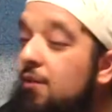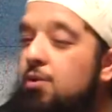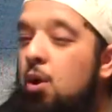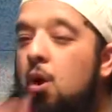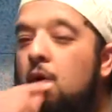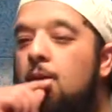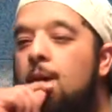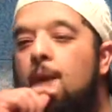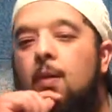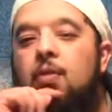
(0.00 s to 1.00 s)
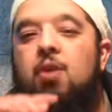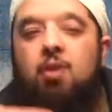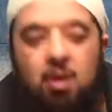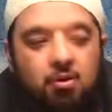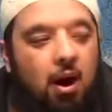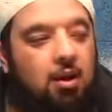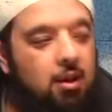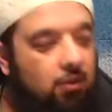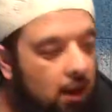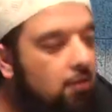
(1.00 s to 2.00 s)
Even though there's another
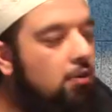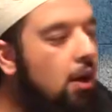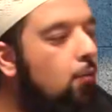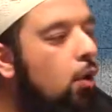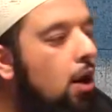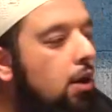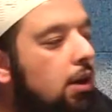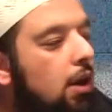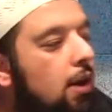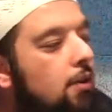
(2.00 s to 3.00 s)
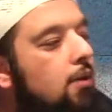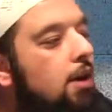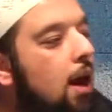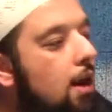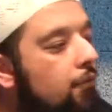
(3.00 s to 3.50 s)
hadith in Sahih Bukhari that